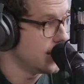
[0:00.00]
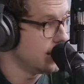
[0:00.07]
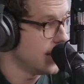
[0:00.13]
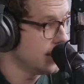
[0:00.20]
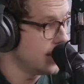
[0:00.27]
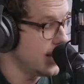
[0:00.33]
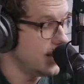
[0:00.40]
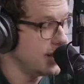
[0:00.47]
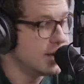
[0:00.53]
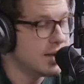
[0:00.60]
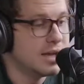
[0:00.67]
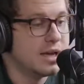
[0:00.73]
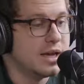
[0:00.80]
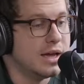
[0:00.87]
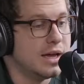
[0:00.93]
that.
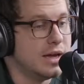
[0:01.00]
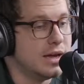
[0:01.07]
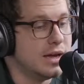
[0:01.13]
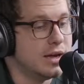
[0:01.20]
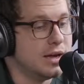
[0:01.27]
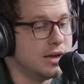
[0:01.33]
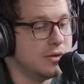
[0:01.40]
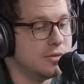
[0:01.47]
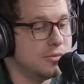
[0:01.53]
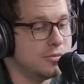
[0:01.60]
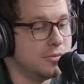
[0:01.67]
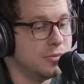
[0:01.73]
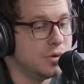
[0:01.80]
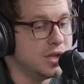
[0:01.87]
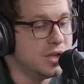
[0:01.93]

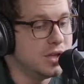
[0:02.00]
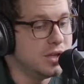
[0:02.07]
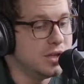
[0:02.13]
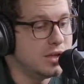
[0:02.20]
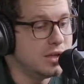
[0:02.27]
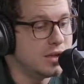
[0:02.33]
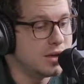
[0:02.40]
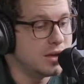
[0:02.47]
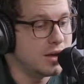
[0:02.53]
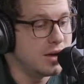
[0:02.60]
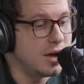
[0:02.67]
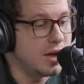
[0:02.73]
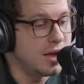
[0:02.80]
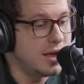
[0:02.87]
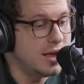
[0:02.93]
We
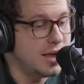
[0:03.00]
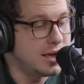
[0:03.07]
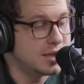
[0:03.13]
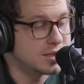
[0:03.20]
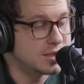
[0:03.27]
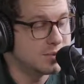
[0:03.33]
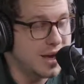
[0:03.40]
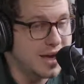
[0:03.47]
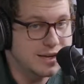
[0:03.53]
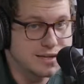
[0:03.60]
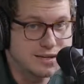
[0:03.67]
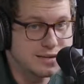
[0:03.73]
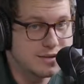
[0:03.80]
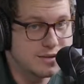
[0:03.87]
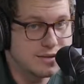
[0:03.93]
expect
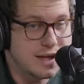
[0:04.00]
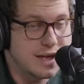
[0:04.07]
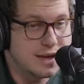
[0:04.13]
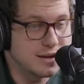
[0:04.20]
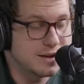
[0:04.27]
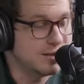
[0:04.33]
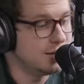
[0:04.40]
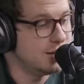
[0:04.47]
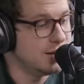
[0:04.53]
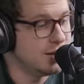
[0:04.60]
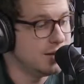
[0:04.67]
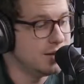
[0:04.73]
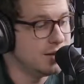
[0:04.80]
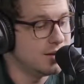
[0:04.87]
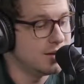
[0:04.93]
that
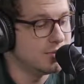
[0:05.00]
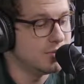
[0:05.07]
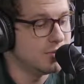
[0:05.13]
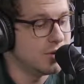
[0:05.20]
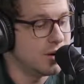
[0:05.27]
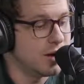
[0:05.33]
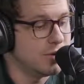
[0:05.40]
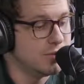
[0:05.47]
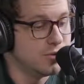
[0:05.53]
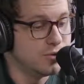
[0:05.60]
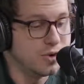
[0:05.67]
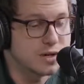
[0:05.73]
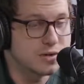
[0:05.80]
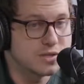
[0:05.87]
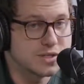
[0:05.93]
the
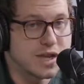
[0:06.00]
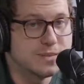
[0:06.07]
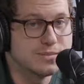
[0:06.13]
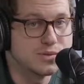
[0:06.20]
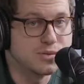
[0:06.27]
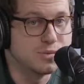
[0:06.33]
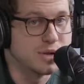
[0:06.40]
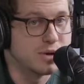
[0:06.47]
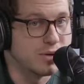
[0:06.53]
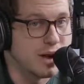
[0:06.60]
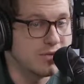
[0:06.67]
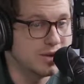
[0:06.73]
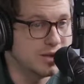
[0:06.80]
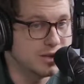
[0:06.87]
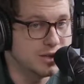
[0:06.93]
Moonrakers games will be
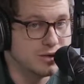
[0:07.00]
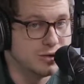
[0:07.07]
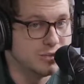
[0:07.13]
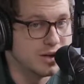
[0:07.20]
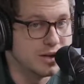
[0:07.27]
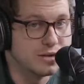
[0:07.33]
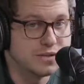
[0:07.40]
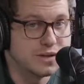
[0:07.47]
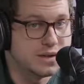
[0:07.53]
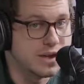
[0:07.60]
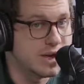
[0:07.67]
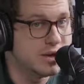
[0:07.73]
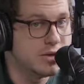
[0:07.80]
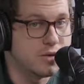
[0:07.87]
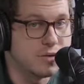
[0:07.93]
arriving at QML
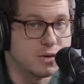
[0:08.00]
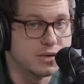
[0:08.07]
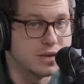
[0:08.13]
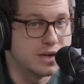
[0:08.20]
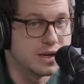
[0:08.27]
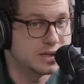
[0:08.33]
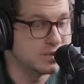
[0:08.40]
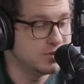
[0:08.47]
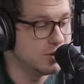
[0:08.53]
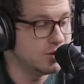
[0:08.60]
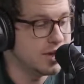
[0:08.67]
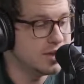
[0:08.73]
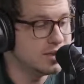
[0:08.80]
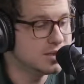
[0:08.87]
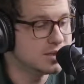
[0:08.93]
today or in the next few
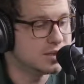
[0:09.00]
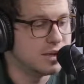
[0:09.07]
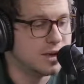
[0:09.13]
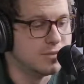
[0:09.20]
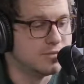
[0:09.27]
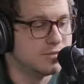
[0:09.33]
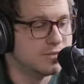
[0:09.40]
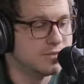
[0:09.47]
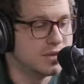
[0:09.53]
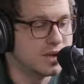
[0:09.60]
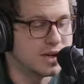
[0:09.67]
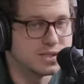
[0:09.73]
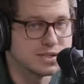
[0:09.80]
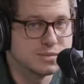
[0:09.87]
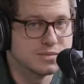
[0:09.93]
days.
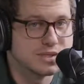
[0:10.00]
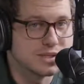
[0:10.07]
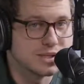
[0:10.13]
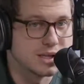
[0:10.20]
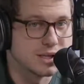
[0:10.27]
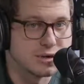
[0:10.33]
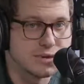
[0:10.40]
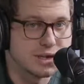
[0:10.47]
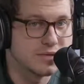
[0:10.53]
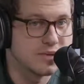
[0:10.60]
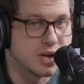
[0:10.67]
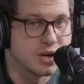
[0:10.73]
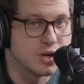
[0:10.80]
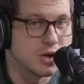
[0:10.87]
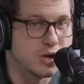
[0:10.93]
Customs is a little bit of an
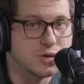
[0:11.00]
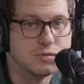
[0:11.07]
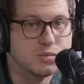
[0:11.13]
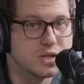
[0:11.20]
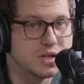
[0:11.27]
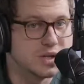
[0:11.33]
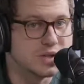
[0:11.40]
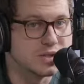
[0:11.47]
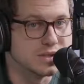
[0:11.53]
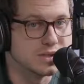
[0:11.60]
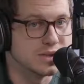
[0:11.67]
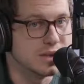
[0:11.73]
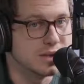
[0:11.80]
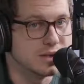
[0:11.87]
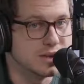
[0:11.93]
unknown because
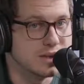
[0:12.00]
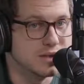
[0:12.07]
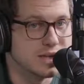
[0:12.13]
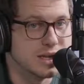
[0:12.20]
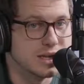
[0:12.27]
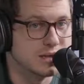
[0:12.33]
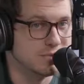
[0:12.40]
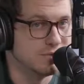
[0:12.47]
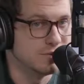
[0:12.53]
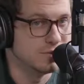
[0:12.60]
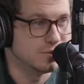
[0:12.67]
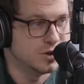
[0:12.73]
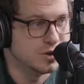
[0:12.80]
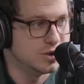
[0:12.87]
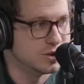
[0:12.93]
it can take
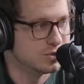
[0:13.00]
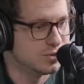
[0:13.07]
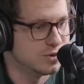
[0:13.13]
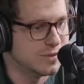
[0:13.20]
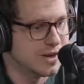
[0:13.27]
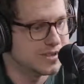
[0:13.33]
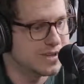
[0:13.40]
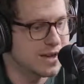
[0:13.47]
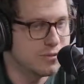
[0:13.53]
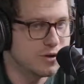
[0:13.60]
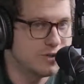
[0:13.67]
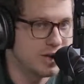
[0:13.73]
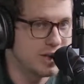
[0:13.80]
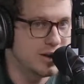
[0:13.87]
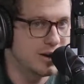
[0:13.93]
really short amount of time or a
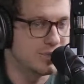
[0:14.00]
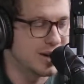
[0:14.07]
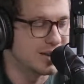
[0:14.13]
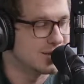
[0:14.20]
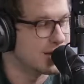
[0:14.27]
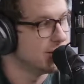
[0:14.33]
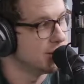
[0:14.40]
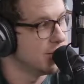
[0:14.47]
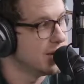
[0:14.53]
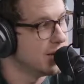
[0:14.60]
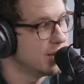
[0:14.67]
really long amount of time, depending.